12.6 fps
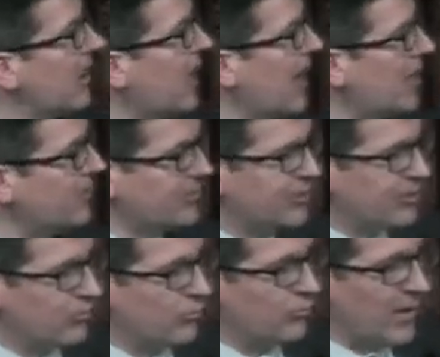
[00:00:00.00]
out
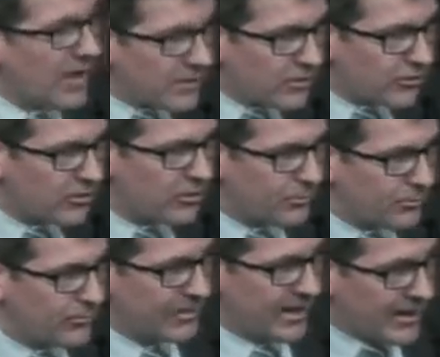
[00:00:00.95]
to regulatory
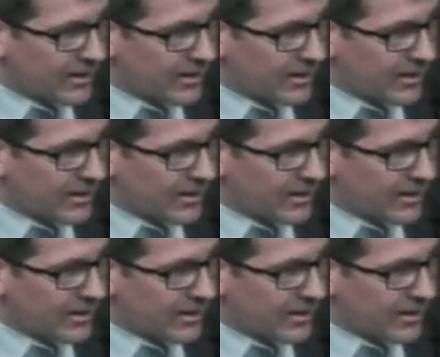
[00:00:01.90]
approval, getting